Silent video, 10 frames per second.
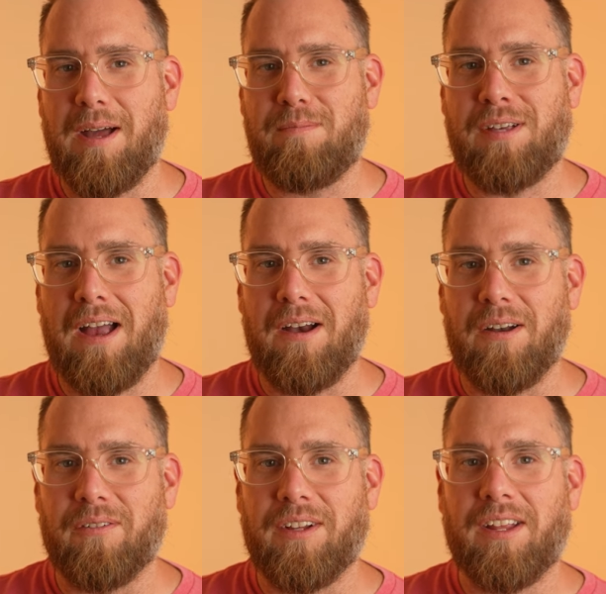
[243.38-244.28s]
I'm
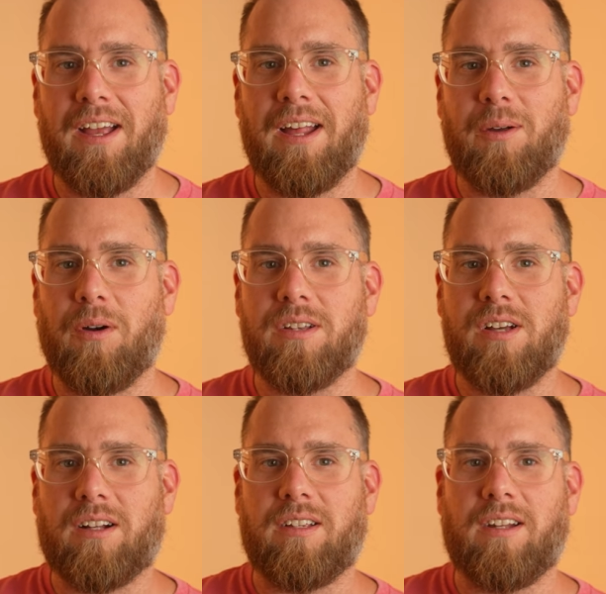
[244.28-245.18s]
tired of it. Anyway,
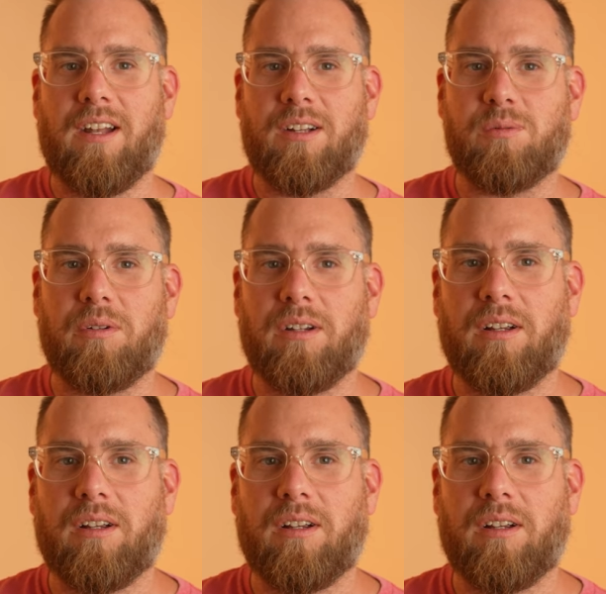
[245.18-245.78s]
talk to you in the next one.